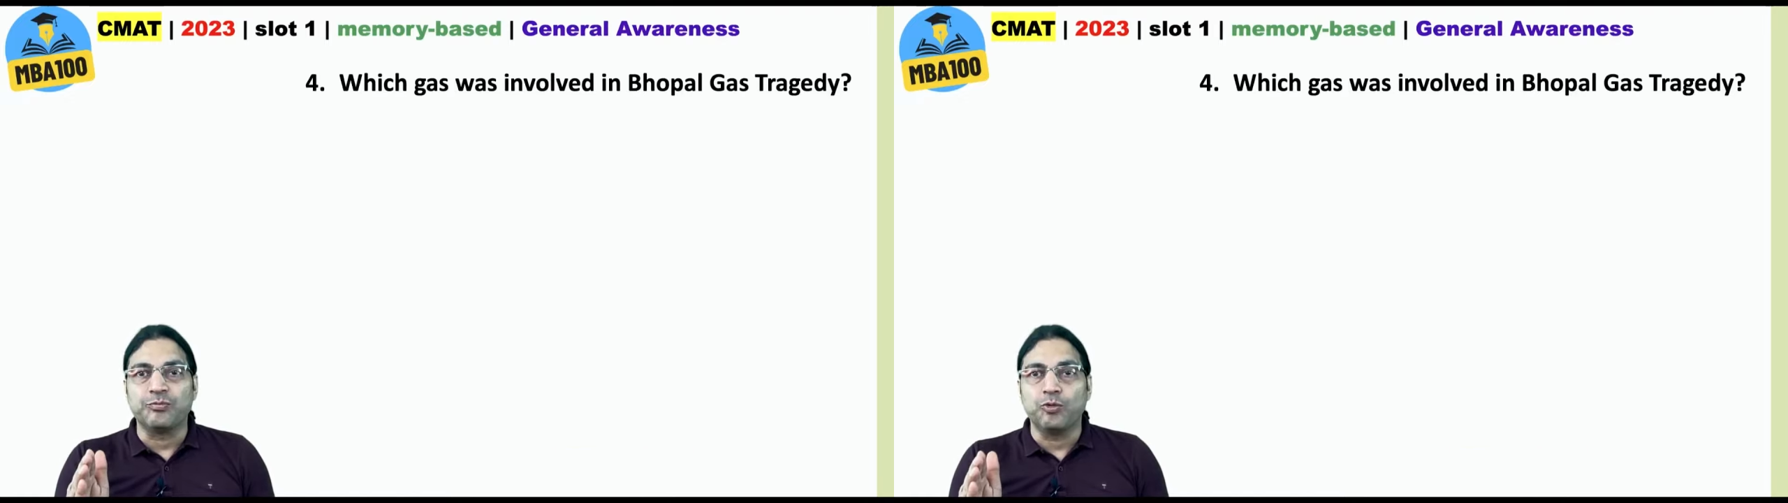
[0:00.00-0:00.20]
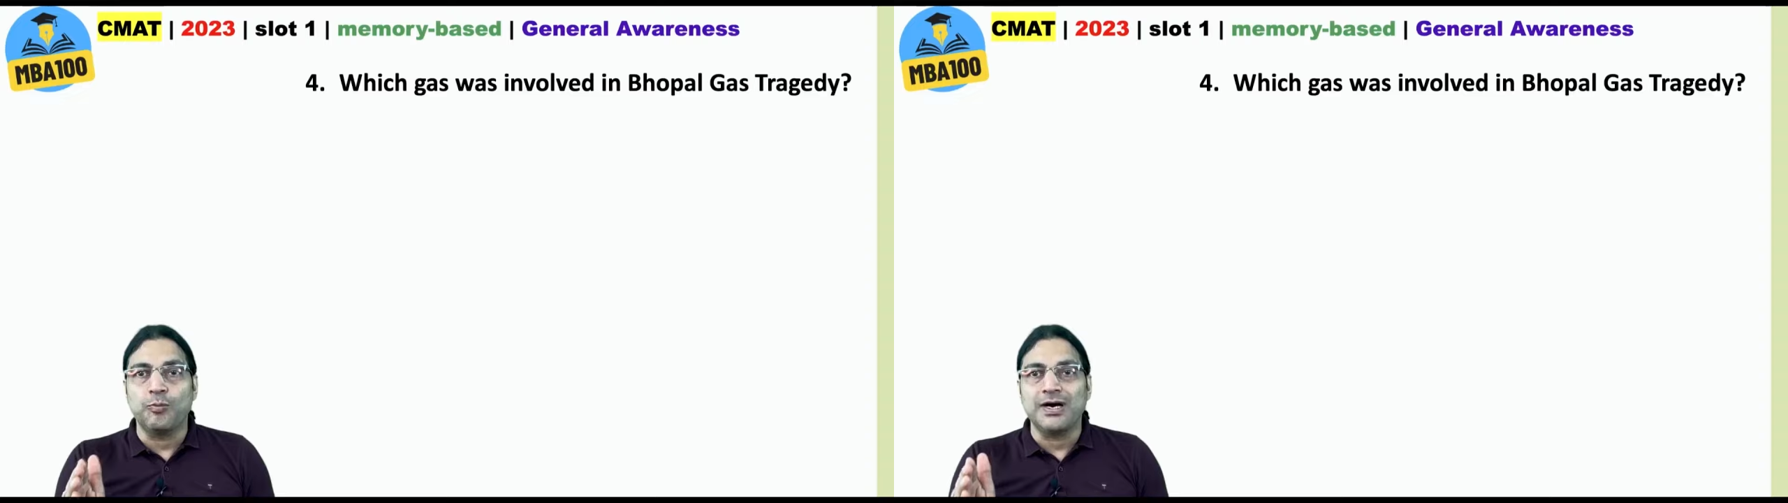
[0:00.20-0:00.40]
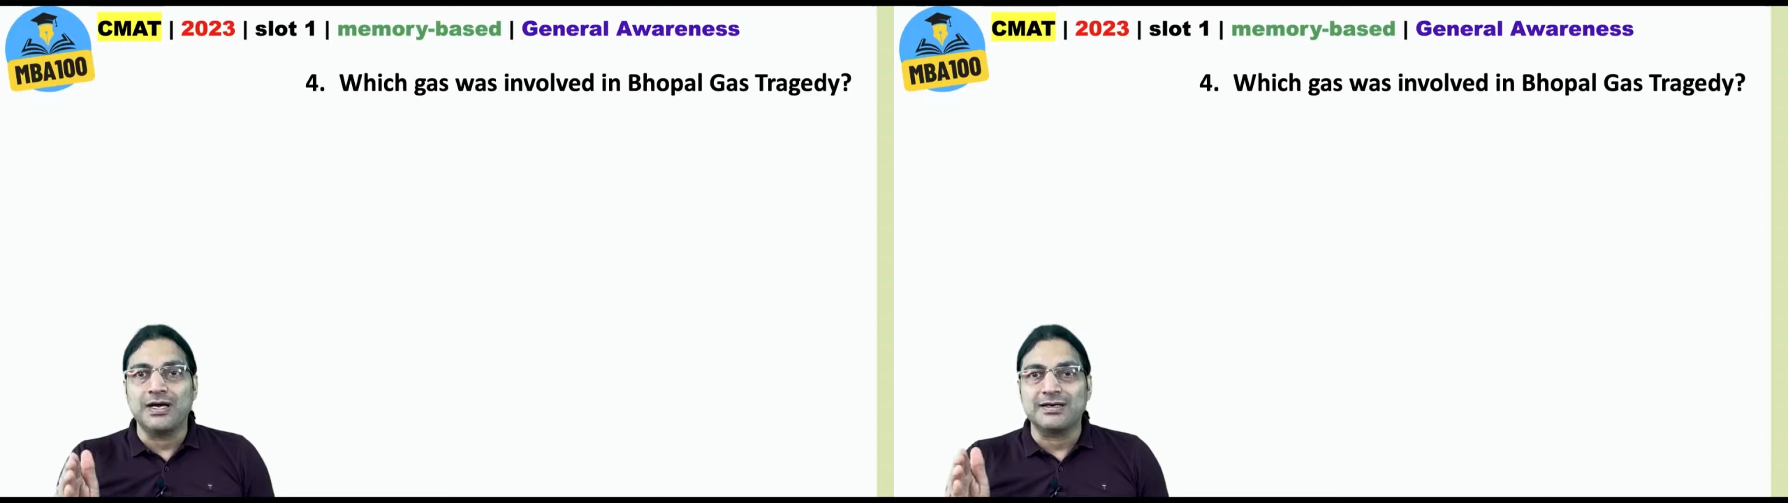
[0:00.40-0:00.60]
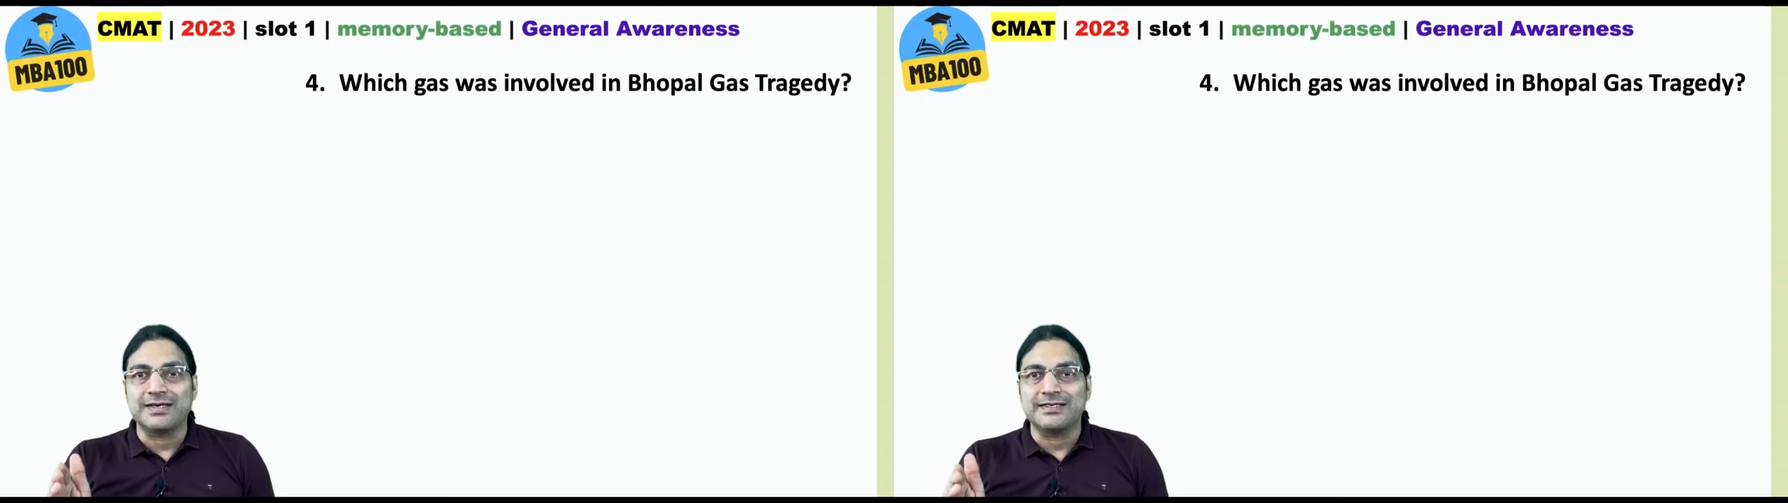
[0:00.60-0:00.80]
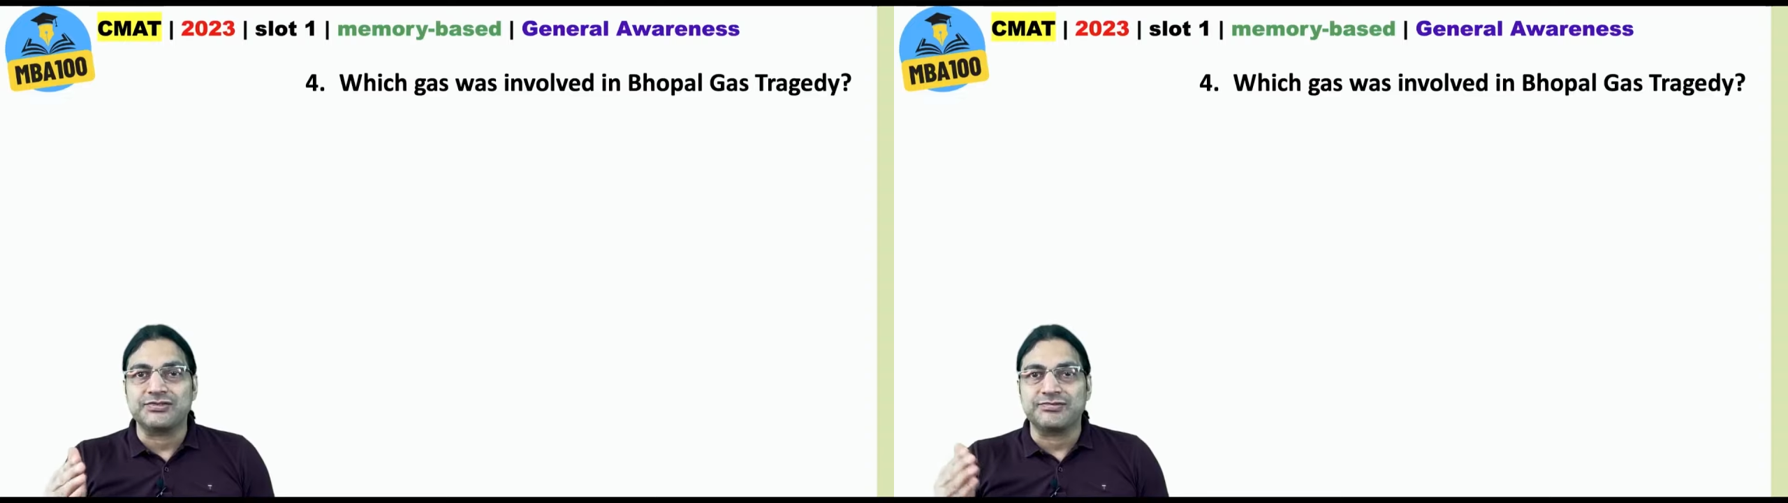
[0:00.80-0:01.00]
Bhopal
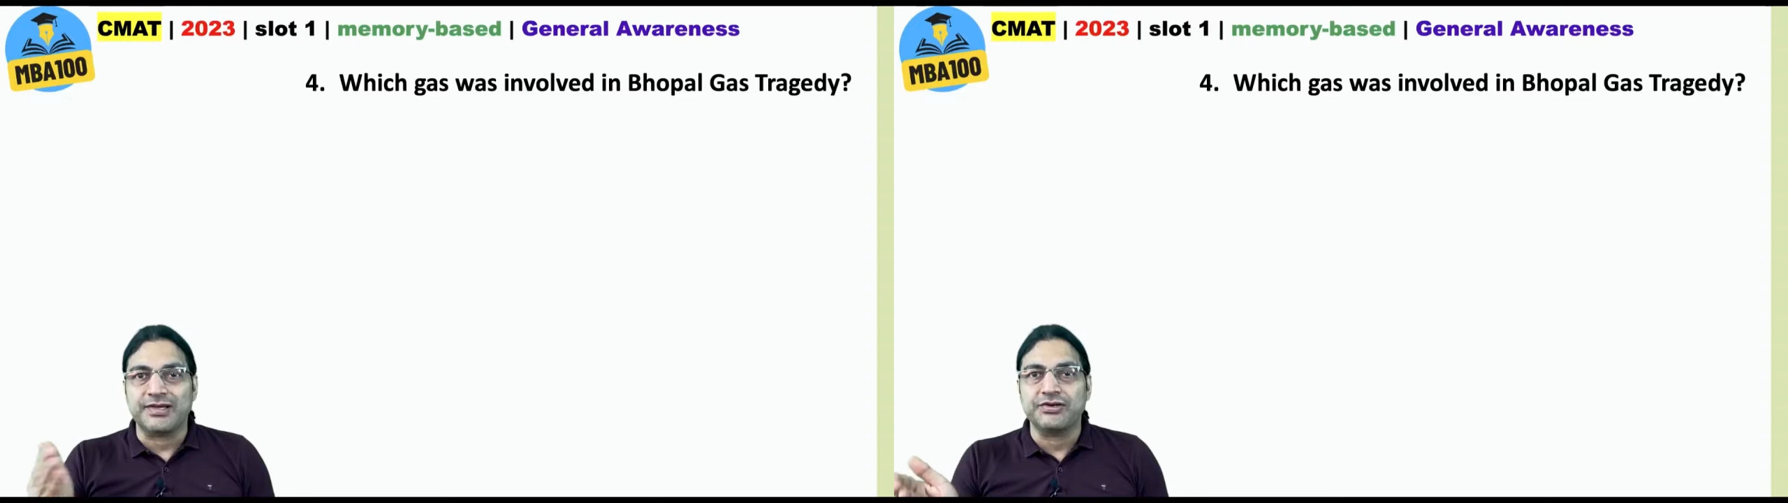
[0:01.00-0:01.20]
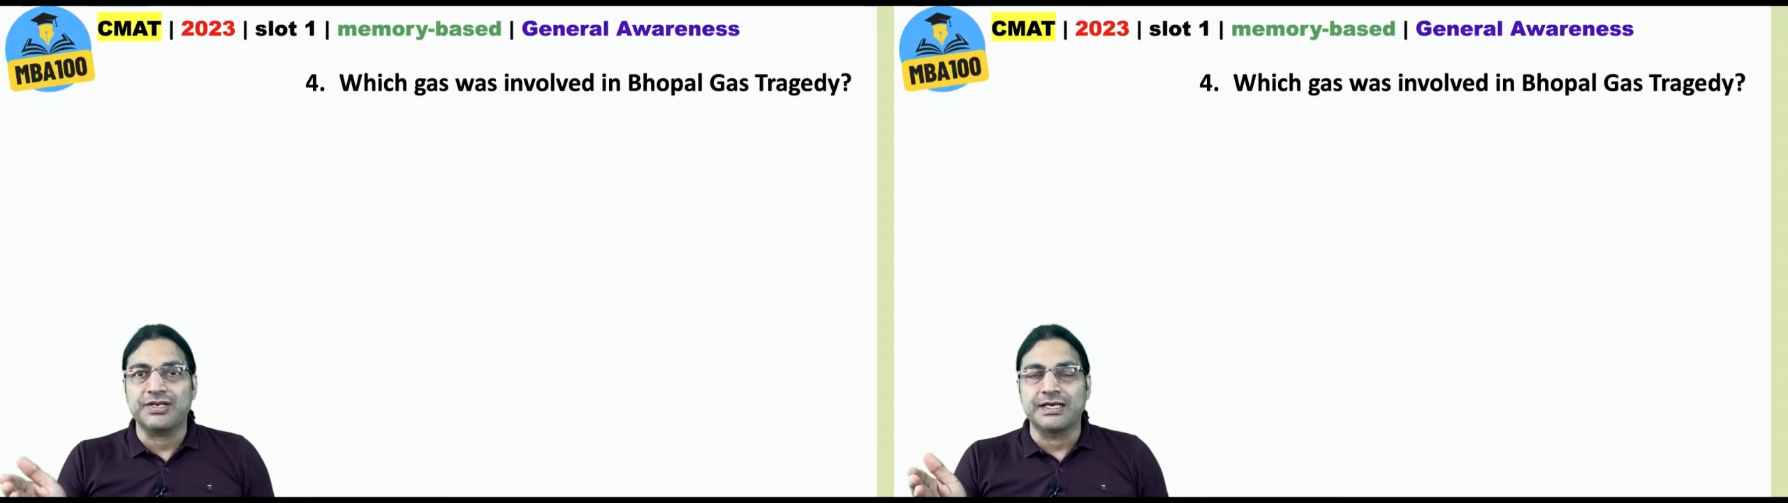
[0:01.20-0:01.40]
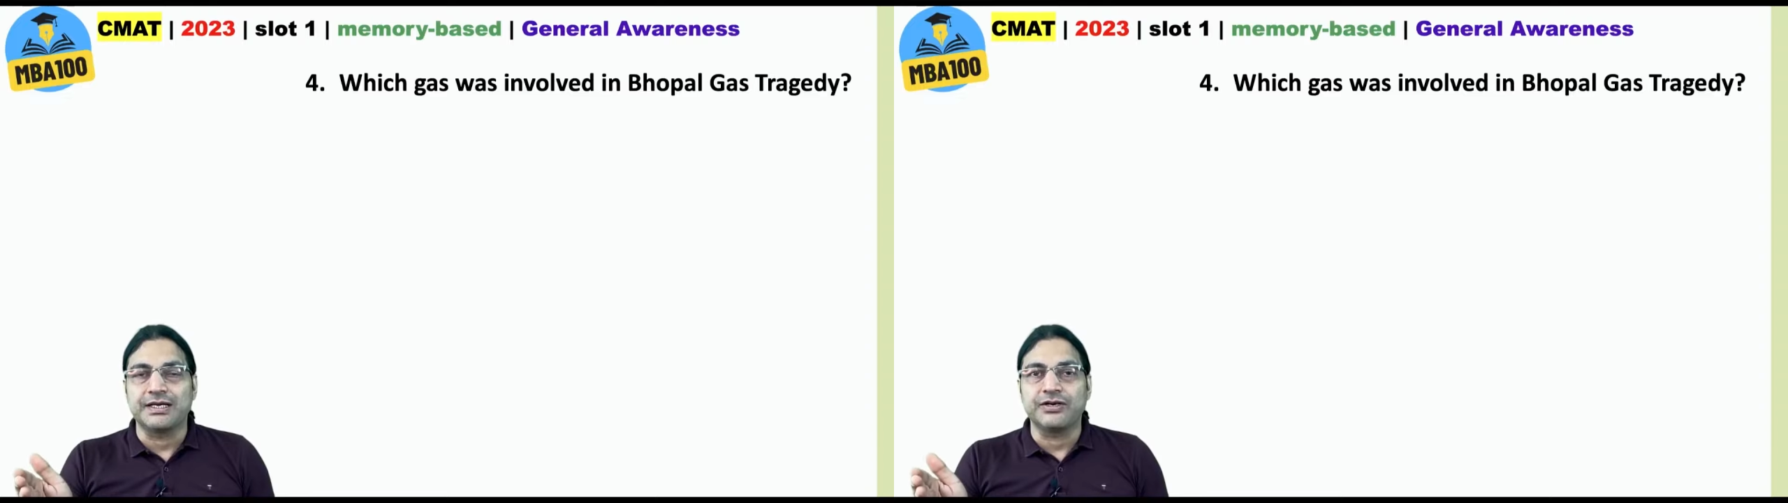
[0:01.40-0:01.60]
gas tragedy?